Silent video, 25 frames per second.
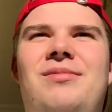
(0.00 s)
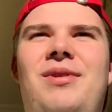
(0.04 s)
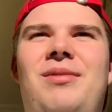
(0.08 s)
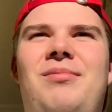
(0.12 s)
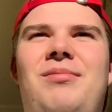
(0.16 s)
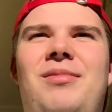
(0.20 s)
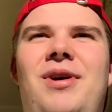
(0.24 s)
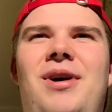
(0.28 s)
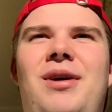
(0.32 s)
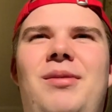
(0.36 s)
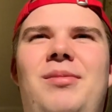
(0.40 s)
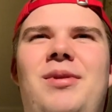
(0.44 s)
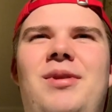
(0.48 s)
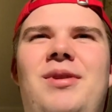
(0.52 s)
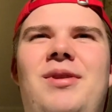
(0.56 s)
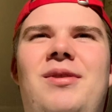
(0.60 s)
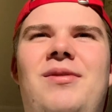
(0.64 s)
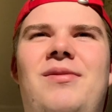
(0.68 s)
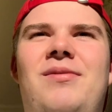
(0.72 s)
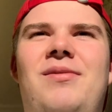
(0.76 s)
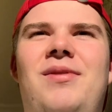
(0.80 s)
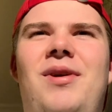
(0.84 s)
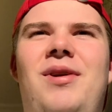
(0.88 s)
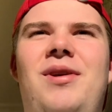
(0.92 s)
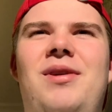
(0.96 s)
in my
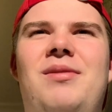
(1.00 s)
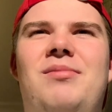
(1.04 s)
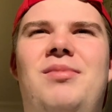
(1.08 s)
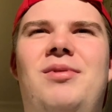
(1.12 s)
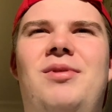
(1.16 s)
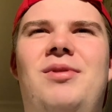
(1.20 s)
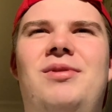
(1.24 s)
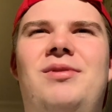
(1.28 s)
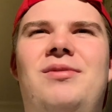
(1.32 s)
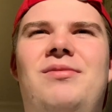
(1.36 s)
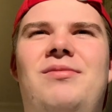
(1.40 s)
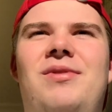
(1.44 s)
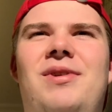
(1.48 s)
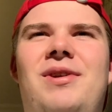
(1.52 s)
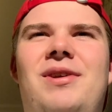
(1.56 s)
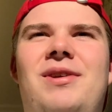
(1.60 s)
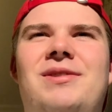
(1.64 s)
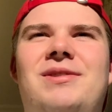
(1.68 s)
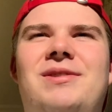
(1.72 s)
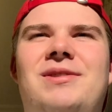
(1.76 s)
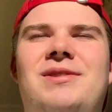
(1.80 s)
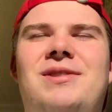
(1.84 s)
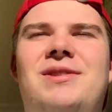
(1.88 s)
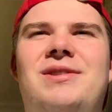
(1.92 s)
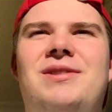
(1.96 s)
opinion, very important
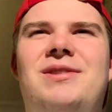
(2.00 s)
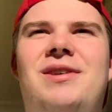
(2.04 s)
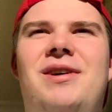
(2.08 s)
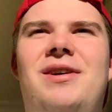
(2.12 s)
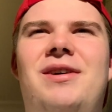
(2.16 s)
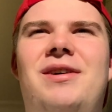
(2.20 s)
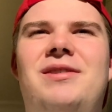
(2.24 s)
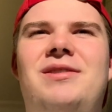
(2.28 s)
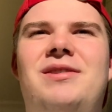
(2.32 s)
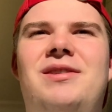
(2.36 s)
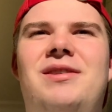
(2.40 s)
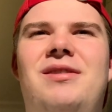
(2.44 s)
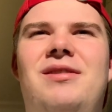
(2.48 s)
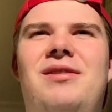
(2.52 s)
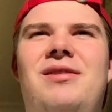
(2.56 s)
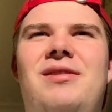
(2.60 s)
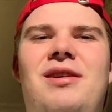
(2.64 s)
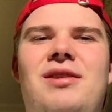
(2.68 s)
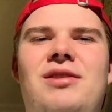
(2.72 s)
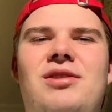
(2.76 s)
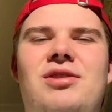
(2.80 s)
figures in society.